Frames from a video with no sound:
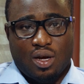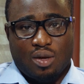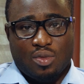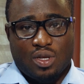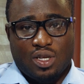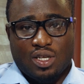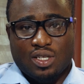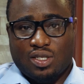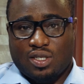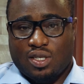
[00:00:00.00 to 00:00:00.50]
I
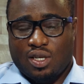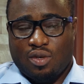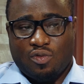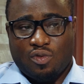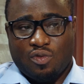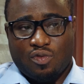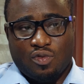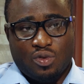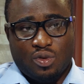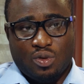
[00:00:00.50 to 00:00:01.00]
mean, it's
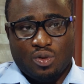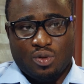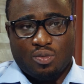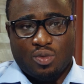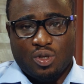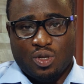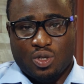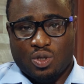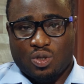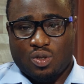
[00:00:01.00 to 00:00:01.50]
safer for you
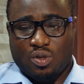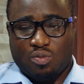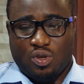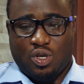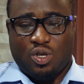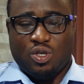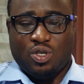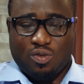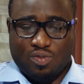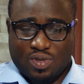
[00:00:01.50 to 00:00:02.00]
because
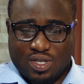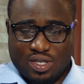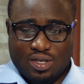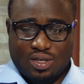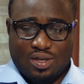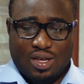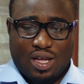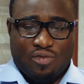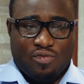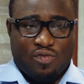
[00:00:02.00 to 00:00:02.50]
because of the
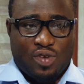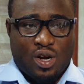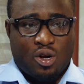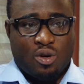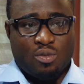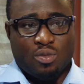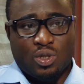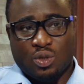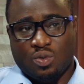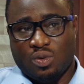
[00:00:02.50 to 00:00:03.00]

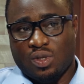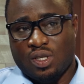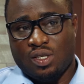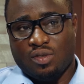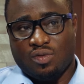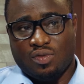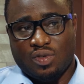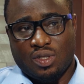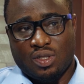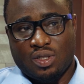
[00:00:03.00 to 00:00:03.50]
environment we
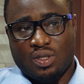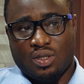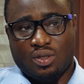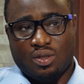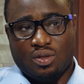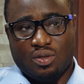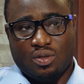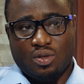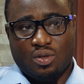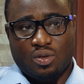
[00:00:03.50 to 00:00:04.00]
live in.
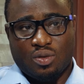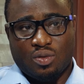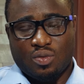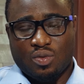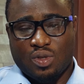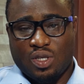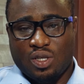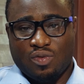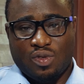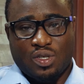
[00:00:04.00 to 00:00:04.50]
You know,
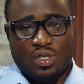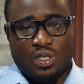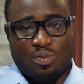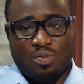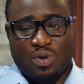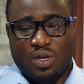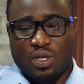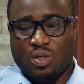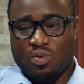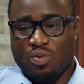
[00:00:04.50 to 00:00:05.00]
we live in a
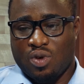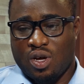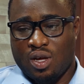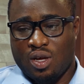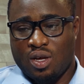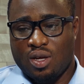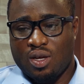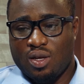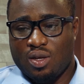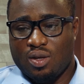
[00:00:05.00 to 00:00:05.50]
space
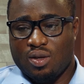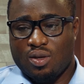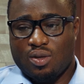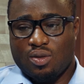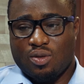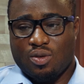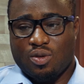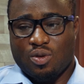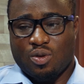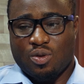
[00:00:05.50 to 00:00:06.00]
where,
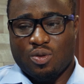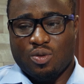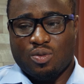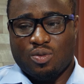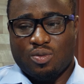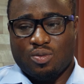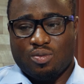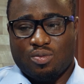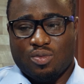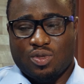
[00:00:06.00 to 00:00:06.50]
you know,
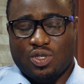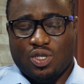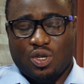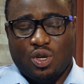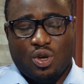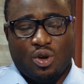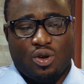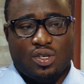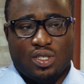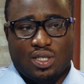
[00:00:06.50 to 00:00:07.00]

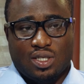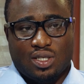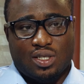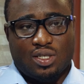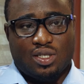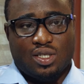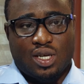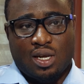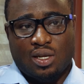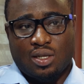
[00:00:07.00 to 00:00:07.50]
security
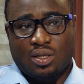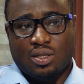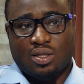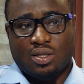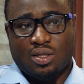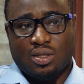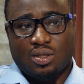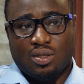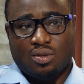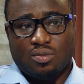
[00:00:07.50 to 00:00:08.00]
is a
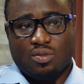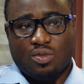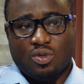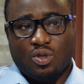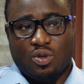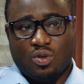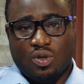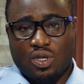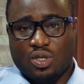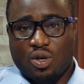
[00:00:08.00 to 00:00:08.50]
challenge.
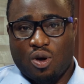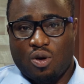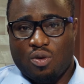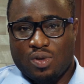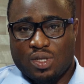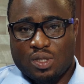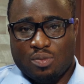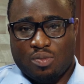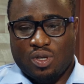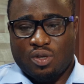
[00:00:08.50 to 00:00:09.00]
So it's
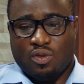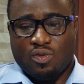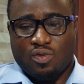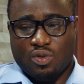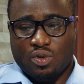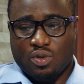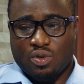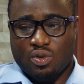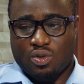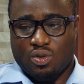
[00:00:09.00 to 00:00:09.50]
always better
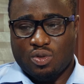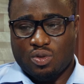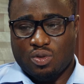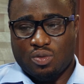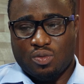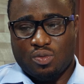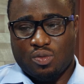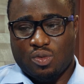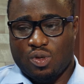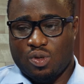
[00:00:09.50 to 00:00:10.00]
for you
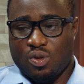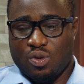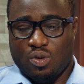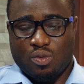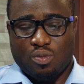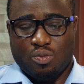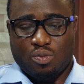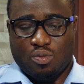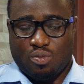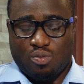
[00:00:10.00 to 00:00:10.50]
to, you
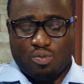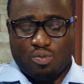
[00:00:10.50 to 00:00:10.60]
know,